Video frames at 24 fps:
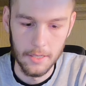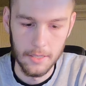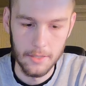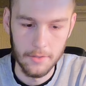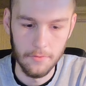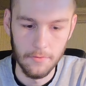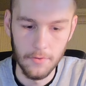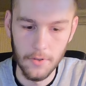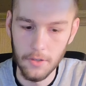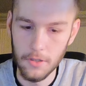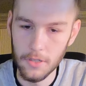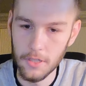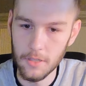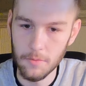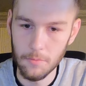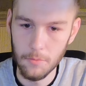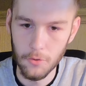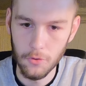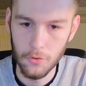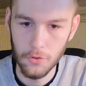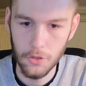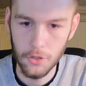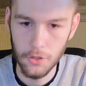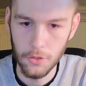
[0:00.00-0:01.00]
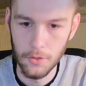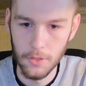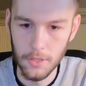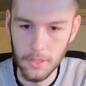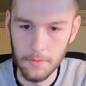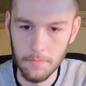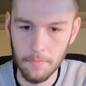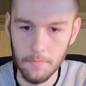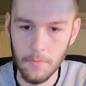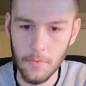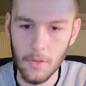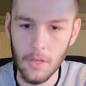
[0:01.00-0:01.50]
It's very smooth
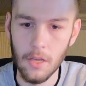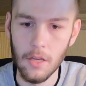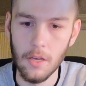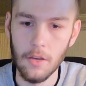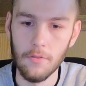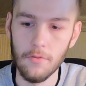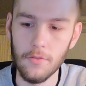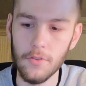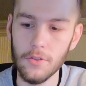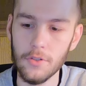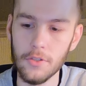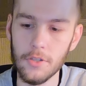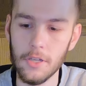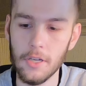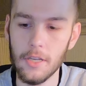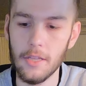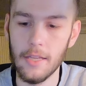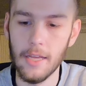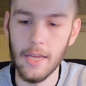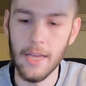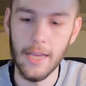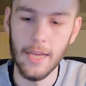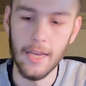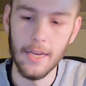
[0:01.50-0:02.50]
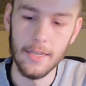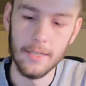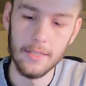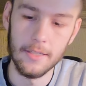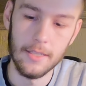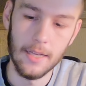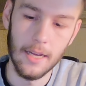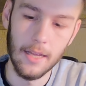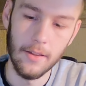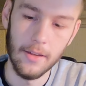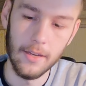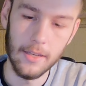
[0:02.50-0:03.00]
shooting, feels good in the
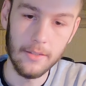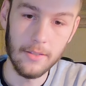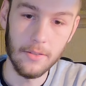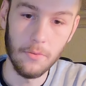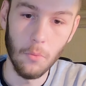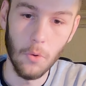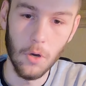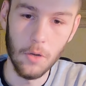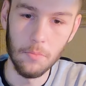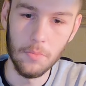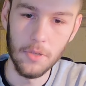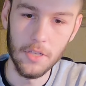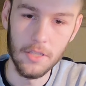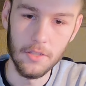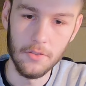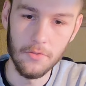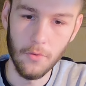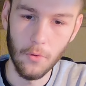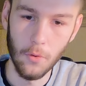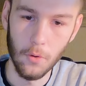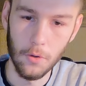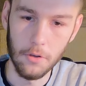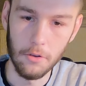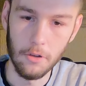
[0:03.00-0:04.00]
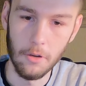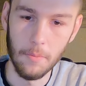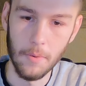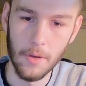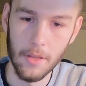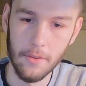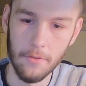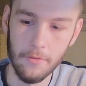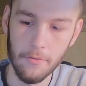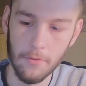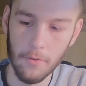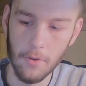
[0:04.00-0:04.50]
hands. I like the one-piece foregrip
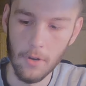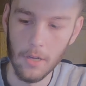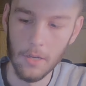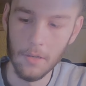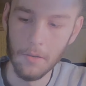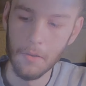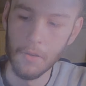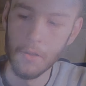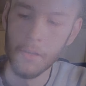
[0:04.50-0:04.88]
on the front.